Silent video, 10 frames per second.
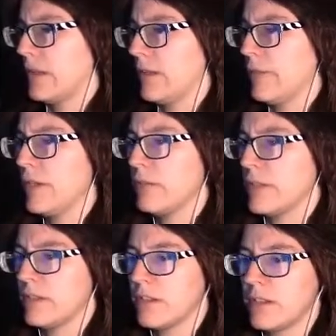I think
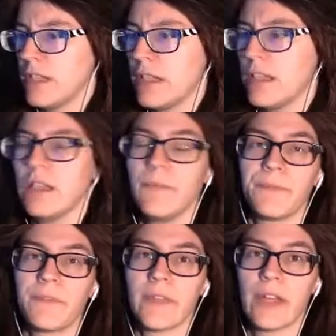we still
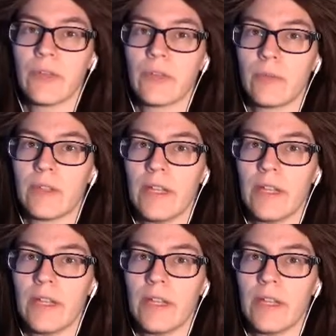have some